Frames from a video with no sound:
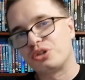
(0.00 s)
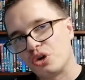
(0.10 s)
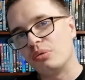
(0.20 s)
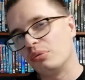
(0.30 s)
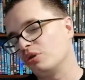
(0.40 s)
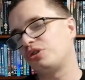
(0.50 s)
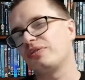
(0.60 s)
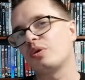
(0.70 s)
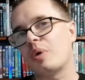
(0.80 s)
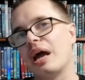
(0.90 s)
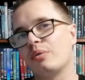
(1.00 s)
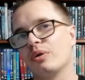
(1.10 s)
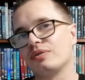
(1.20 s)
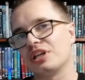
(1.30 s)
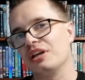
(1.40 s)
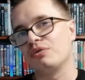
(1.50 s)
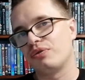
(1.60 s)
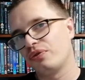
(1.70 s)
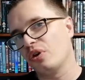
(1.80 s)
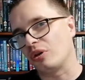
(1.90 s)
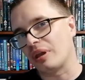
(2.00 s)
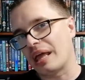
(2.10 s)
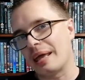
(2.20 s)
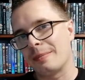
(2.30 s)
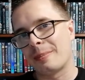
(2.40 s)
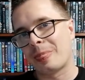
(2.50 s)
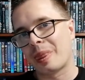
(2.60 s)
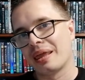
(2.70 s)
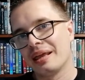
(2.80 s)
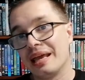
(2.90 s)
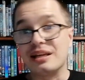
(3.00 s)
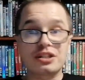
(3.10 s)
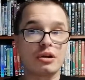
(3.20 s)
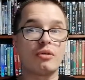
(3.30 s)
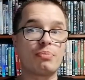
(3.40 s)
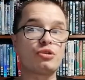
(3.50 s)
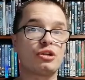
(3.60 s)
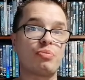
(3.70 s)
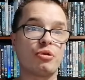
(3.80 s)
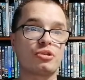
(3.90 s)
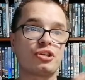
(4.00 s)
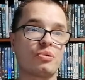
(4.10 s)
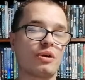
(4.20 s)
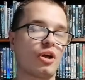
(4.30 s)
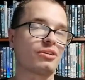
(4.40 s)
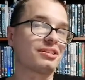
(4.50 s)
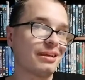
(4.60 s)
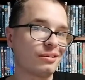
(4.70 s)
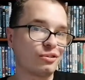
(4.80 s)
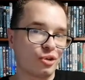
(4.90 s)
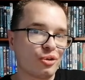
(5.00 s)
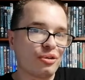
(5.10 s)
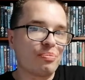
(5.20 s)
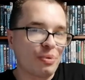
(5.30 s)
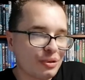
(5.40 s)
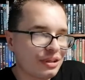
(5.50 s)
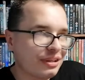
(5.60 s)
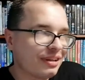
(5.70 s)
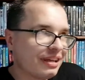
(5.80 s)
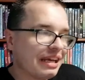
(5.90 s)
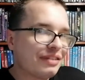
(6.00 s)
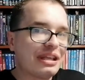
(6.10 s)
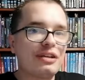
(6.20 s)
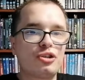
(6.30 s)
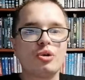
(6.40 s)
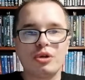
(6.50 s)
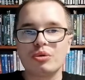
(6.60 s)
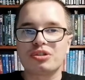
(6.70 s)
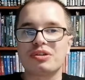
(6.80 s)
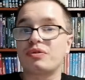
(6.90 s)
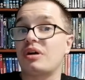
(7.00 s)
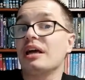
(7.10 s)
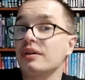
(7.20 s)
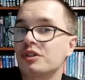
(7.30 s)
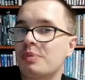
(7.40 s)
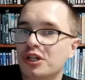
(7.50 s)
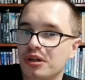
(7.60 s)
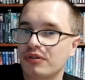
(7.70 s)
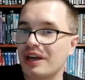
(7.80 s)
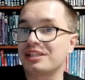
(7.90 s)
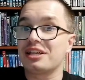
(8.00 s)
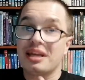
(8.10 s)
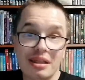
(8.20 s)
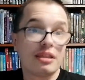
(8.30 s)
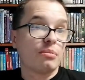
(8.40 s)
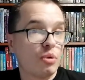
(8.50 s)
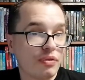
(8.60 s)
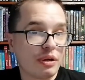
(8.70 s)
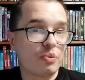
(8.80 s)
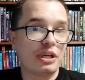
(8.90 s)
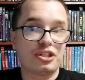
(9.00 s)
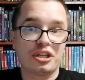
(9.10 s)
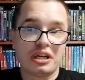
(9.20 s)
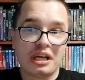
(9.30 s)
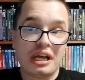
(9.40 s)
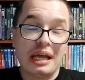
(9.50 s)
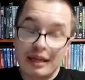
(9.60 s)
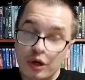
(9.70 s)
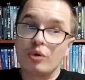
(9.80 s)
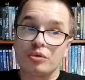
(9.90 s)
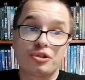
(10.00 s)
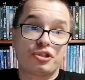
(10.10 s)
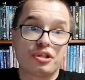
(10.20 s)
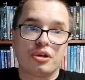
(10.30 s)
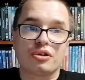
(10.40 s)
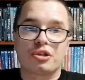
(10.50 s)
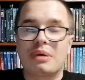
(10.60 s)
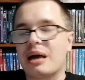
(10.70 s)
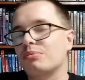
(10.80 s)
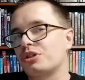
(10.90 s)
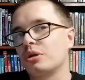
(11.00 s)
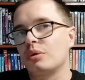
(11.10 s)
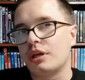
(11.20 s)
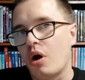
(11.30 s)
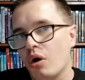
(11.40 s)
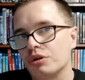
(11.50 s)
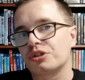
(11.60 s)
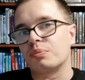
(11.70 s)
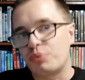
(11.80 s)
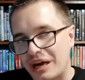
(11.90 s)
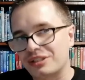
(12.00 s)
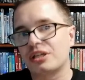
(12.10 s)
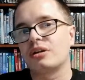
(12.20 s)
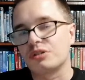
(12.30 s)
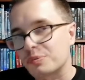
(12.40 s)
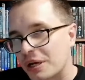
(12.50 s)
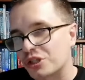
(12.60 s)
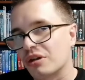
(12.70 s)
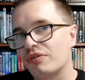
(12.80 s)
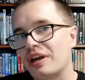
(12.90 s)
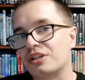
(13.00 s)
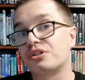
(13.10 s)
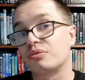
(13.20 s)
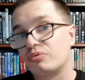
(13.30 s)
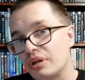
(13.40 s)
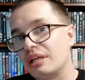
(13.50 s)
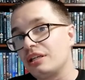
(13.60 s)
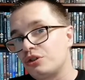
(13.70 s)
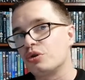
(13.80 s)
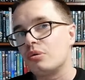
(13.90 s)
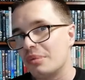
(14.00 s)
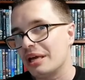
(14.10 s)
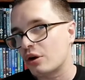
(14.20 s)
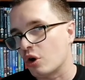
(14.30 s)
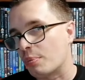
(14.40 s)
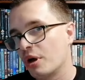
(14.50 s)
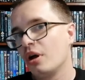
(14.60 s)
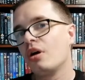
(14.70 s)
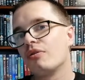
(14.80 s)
too much of the werewolves in full. It is a low-budget production when all's said and done, but they do use a variety of special effects in the movie, which includes, you know, some absolutely awesome practical special effects that really do make up